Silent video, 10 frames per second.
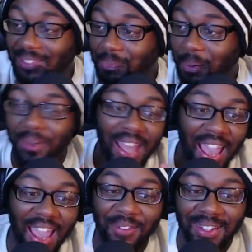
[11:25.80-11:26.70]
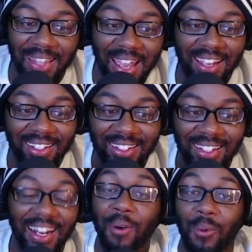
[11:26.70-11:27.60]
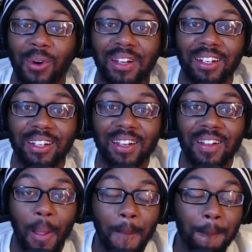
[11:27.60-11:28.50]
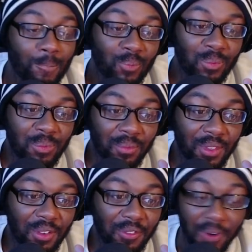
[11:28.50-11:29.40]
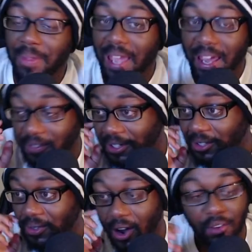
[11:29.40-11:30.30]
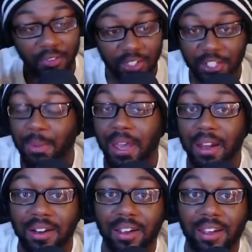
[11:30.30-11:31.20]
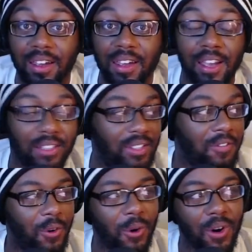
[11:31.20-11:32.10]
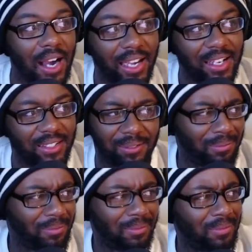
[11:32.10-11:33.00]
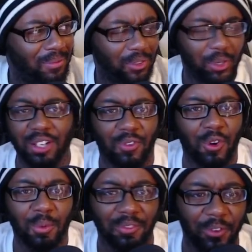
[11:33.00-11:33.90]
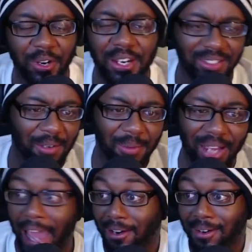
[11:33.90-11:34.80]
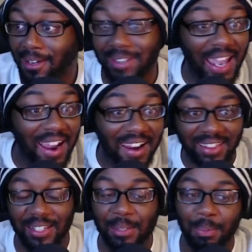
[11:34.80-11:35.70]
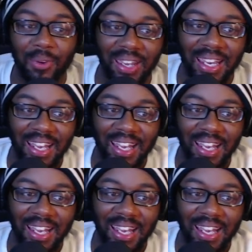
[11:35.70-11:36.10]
pulled everything that I wanted from the anniversary on Vegeta's banner. Except for, I guess, Transforming Frieza, but I don't even care at this point.